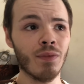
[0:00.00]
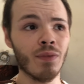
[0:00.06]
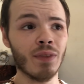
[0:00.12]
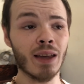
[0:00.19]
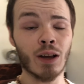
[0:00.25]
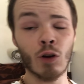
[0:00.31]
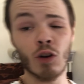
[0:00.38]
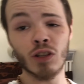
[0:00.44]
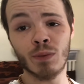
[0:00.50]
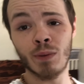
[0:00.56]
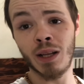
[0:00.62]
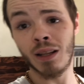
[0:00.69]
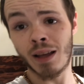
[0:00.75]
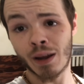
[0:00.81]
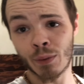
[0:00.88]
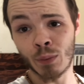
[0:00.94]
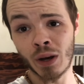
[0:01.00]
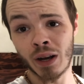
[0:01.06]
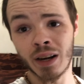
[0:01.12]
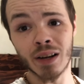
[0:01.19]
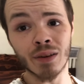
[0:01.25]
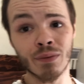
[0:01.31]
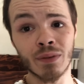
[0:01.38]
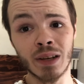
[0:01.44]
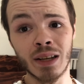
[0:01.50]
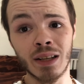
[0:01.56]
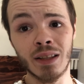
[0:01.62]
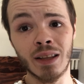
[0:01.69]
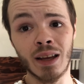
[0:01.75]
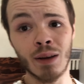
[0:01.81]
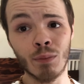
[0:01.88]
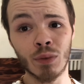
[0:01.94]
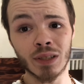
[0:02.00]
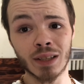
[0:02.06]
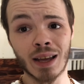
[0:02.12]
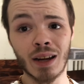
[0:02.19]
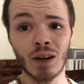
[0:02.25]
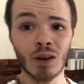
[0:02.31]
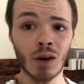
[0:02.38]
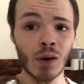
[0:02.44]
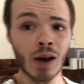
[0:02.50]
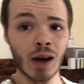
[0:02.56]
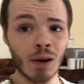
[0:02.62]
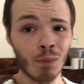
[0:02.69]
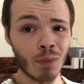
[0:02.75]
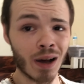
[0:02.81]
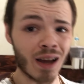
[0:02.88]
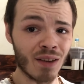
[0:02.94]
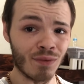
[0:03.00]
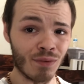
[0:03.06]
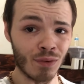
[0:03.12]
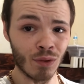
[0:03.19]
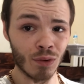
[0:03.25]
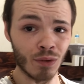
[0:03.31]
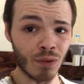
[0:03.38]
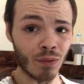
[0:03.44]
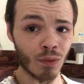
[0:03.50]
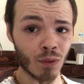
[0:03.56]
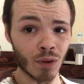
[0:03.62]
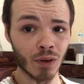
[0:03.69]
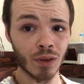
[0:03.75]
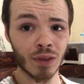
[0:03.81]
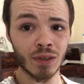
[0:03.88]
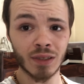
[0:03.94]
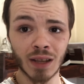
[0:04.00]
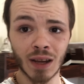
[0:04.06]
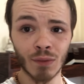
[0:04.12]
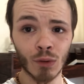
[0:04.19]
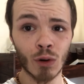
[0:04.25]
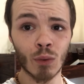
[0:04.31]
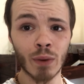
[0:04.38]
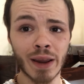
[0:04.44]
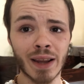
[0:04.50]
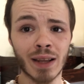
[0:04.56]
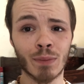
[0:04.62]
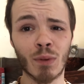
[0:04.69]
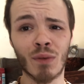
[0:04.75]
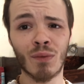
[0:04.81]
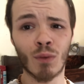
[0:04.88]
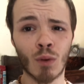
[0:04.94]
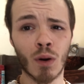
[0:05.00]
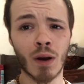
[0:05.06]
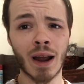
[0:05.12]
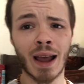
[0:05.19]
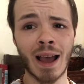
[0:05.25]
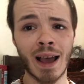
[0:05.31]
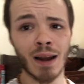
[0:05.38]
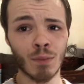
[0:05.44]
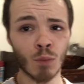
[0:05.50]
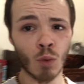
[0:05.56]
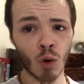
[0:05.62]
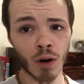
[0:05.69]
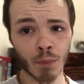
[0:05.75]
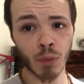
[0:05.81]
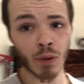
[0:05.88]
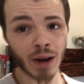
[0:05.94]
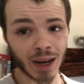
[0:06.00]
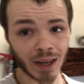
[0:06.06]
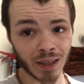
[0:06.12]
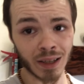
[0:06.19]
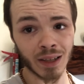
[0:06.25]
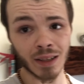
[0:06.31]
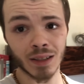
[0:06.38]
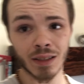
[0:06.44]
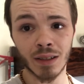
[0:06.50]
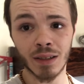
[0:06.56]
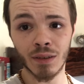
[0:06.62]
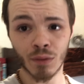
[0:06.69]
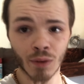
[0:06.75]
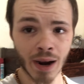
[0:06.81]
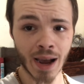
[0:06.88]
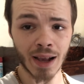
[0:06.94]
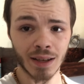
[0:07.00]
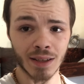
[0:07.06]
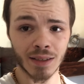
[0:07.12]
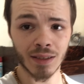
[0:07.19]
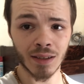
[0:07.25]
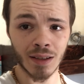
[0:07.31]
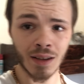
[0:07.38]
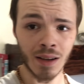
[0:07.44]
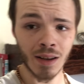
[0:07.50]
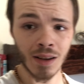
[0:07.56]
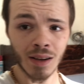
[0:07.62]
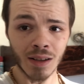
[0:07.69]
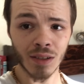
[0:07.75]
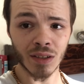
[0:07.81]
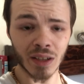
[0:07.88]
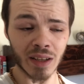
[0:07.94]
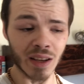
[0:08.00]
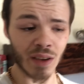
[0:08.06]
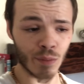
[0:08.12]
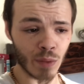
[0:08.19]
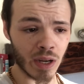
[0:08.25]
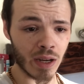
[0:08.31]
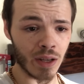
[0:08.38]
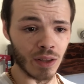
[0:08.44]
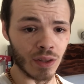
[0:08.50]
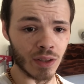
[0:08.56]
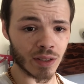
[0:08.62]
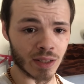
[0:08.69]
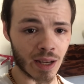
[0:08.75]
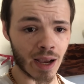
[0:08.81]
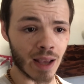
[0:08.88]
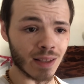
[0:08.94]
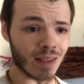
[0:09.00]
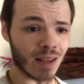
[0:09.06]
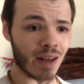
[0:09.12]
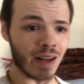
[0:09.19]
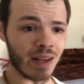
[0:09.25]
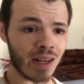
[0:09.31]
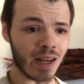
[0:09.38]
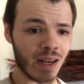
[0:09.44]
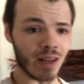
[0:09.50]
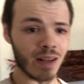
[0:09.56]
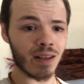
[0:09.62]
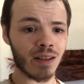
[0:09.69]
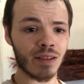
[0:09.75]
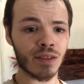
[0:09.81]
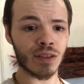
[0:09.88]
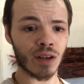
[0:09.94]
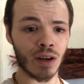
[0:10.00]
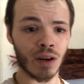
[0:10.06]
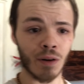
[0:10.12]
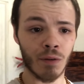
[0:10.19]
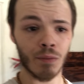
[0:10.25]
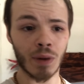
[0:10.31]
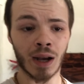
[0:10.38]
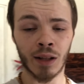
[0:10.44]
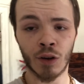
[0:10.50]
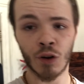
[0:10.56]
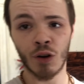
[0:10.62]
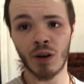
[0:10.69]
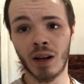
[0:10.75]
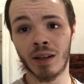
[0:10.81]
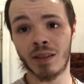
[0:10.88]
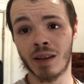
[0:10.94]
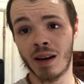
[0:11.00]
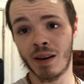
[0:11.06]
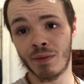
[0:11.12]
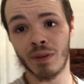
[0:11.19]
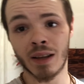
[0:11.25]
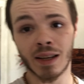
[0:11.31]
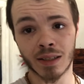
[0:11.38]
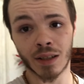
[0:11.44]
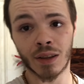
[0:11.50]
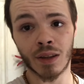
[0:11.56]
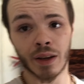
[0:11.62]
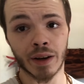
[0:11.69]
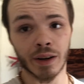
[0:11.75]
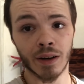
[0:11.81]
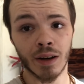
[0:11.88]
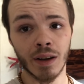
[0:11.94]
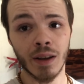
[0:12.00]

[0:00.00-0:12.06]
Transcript: That cost me a lot of money to feed them, because I had to go out and buy food for several weeks before I had more pregnant rats to give me the size that I needed. So I learned a tough lesson there.